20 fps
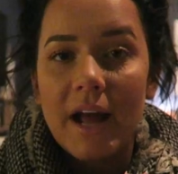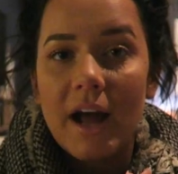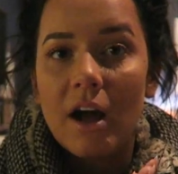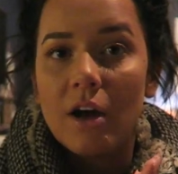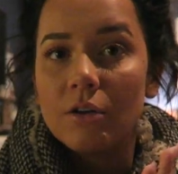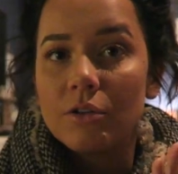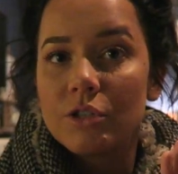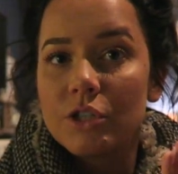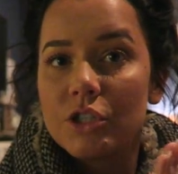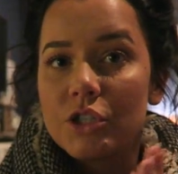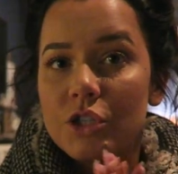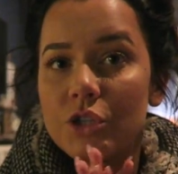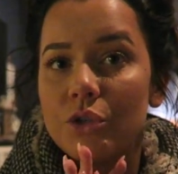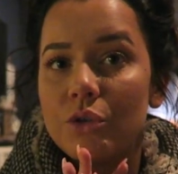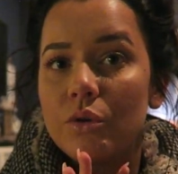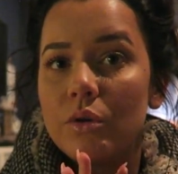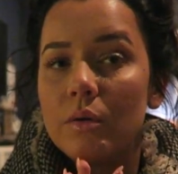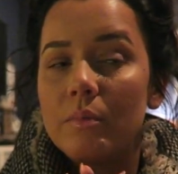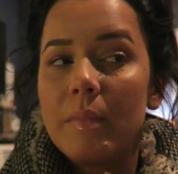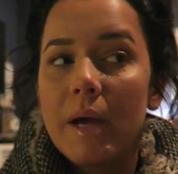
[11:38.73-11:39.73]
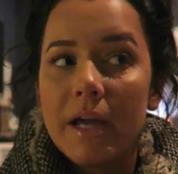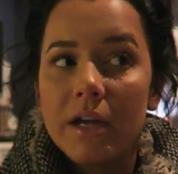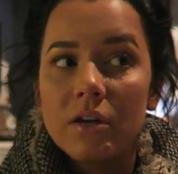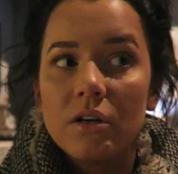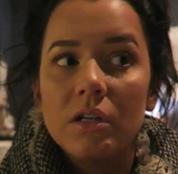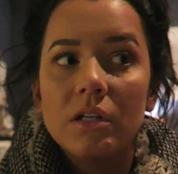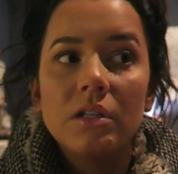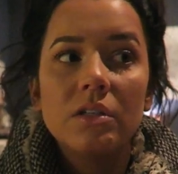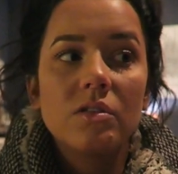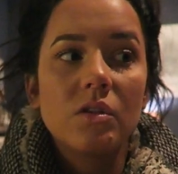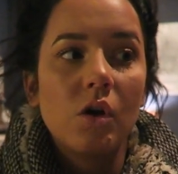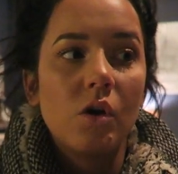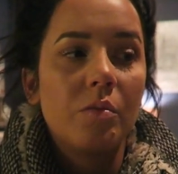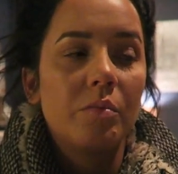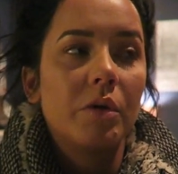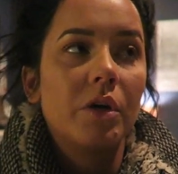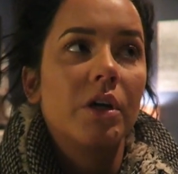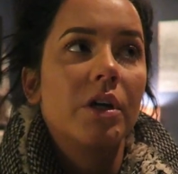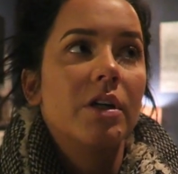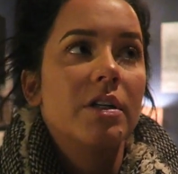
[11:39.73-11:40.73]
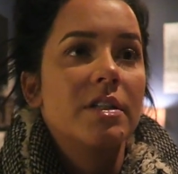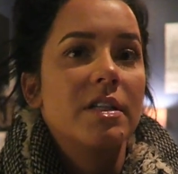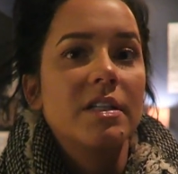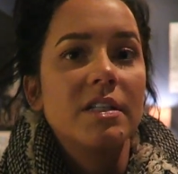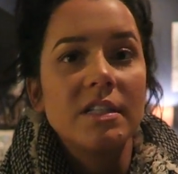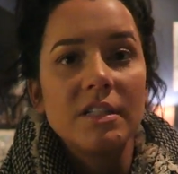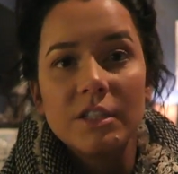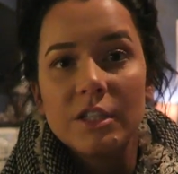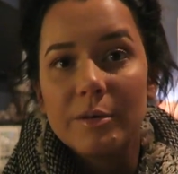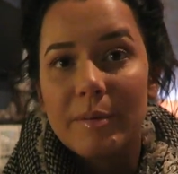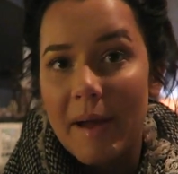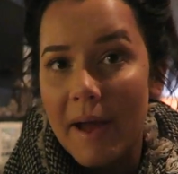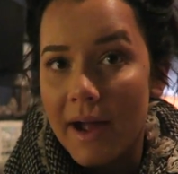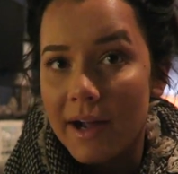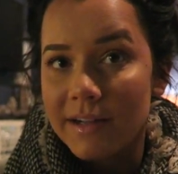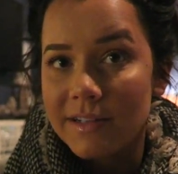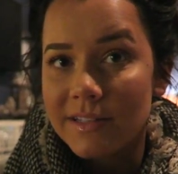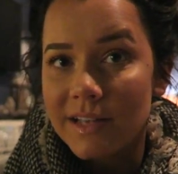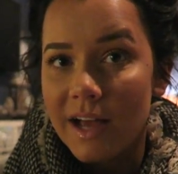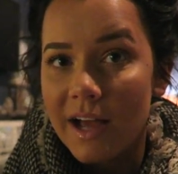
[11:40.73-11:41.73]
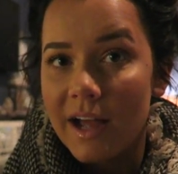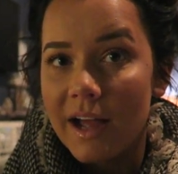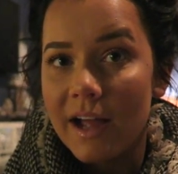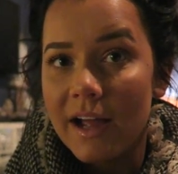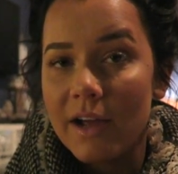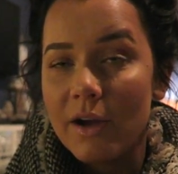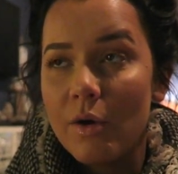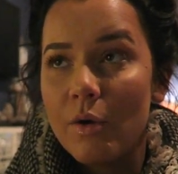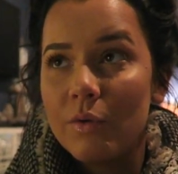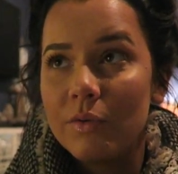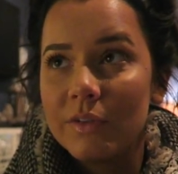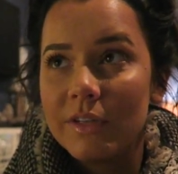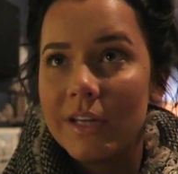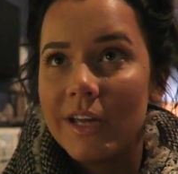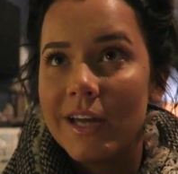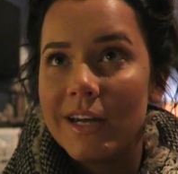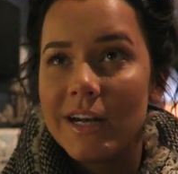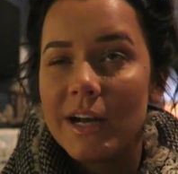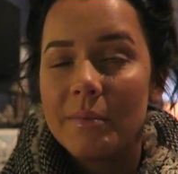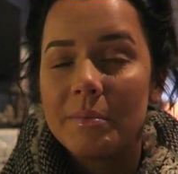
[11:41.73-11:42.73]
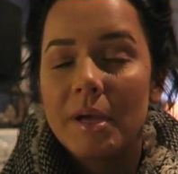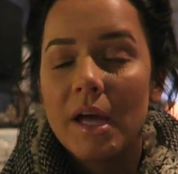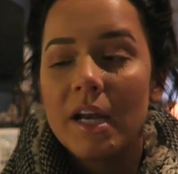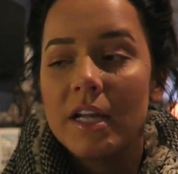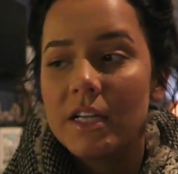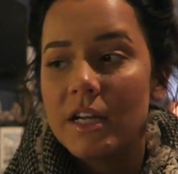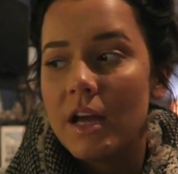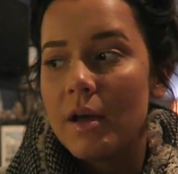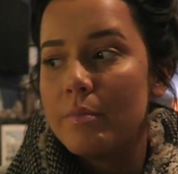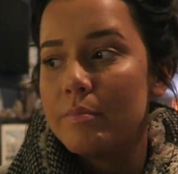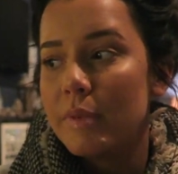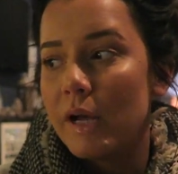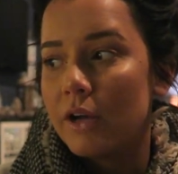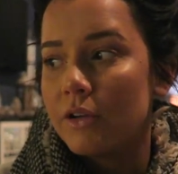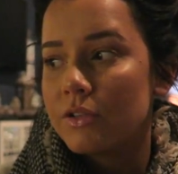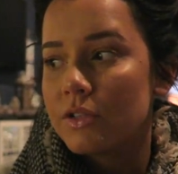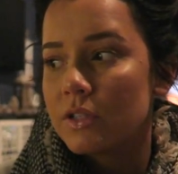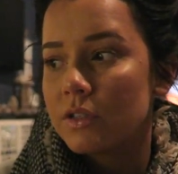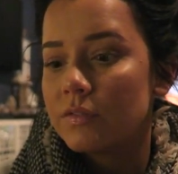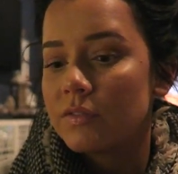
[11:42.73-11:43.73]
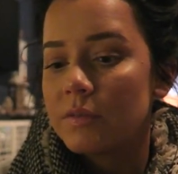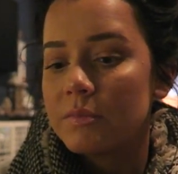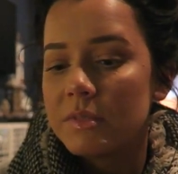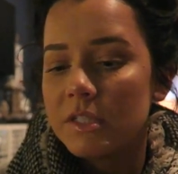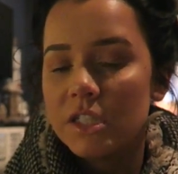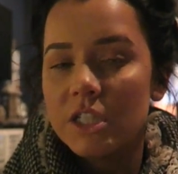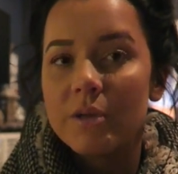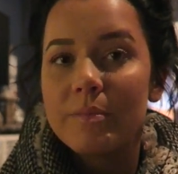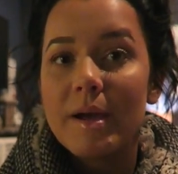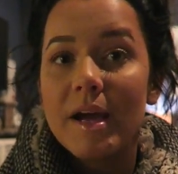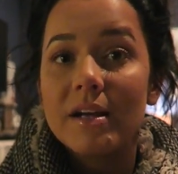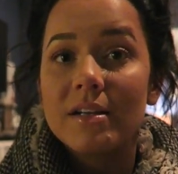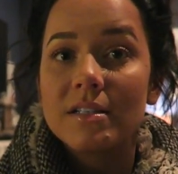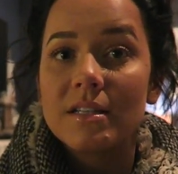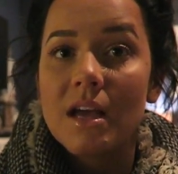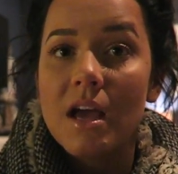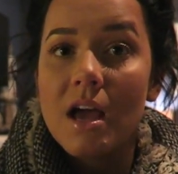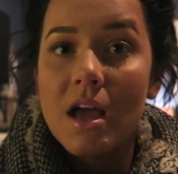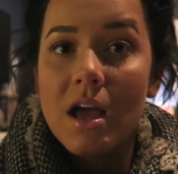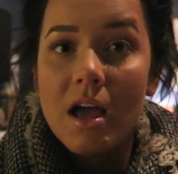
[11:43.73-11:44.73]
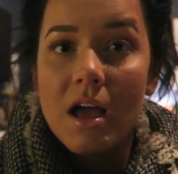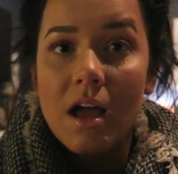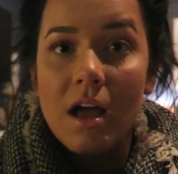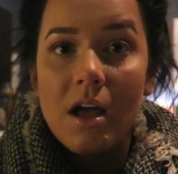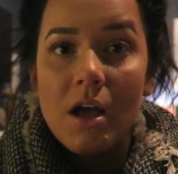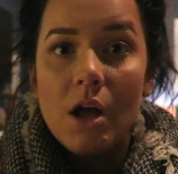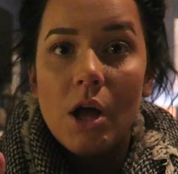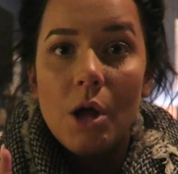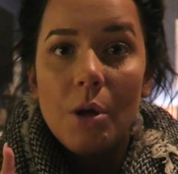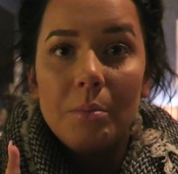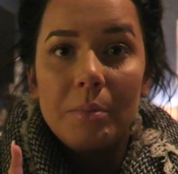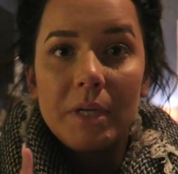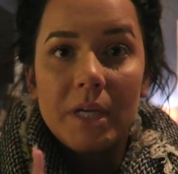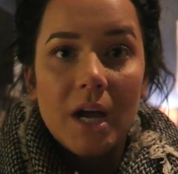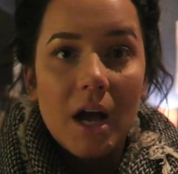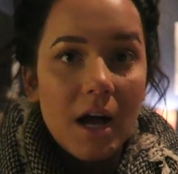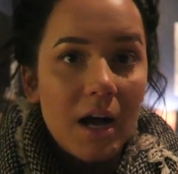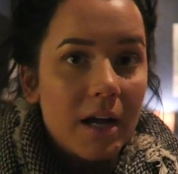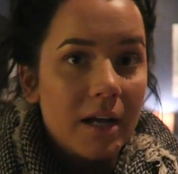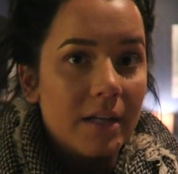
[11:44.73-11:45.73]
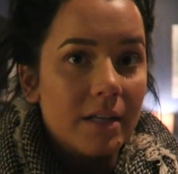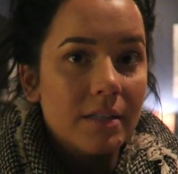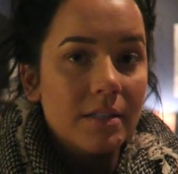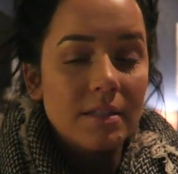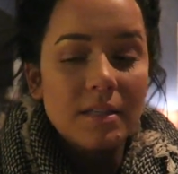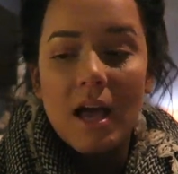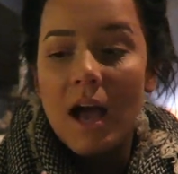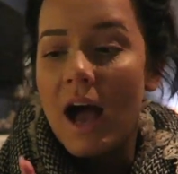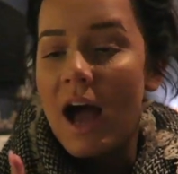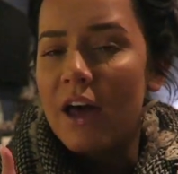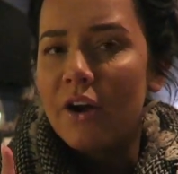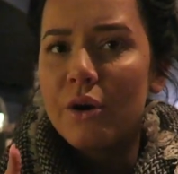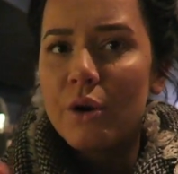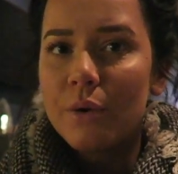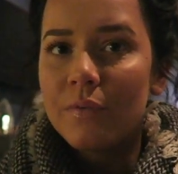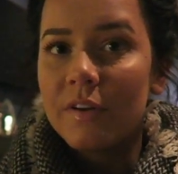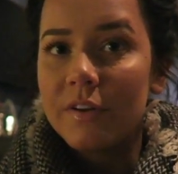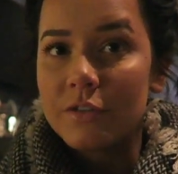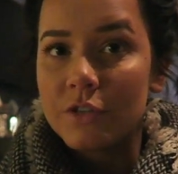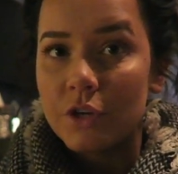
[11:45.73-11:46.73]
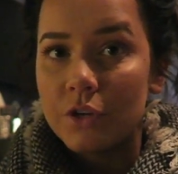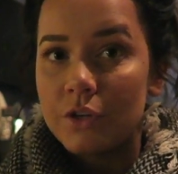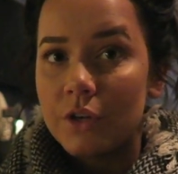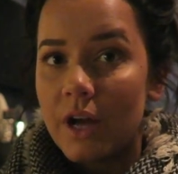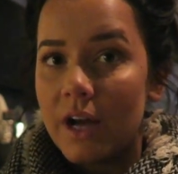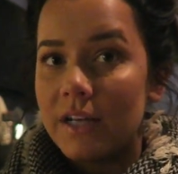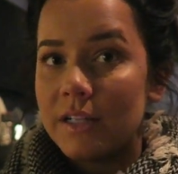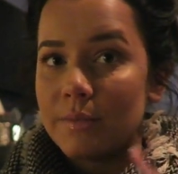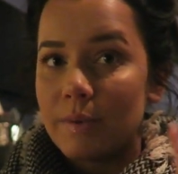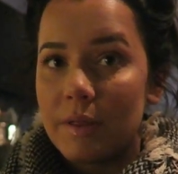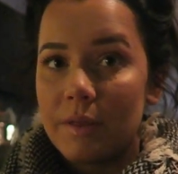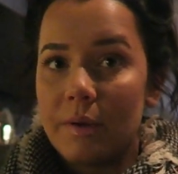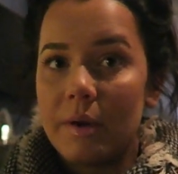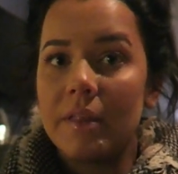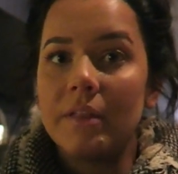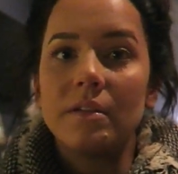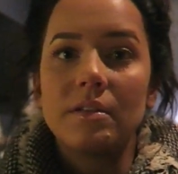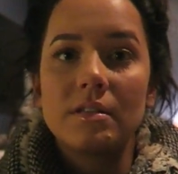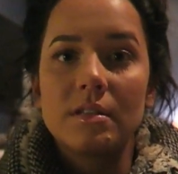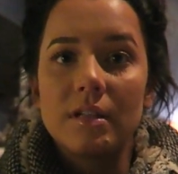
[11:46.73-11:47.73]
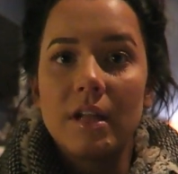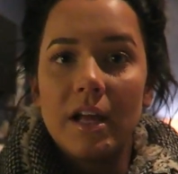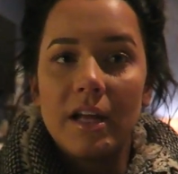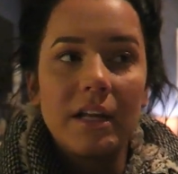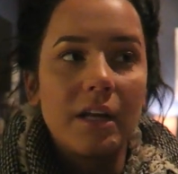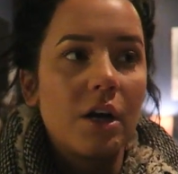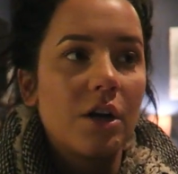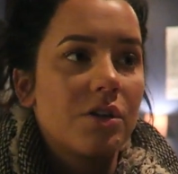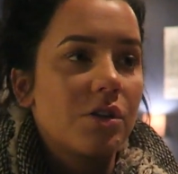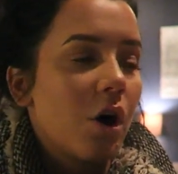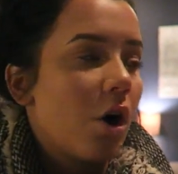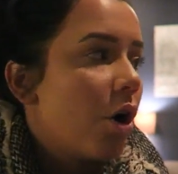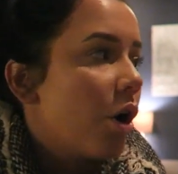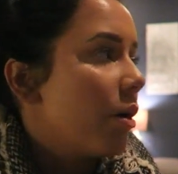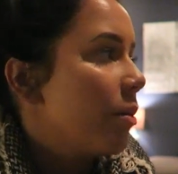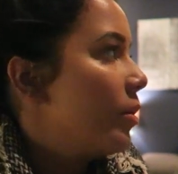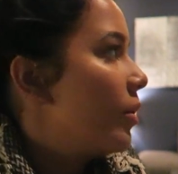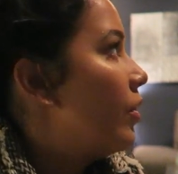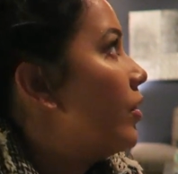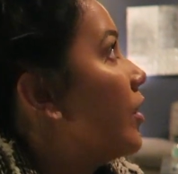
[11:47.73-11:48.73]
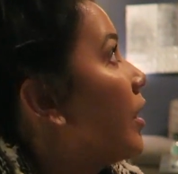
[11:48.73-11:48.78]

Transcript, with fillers: Out to Michael's, Home Goods, and T J Maxx. I only ended up getting belts from T J Maxx because I don't know if I've showed you guys, by the way, this lighting is horrible.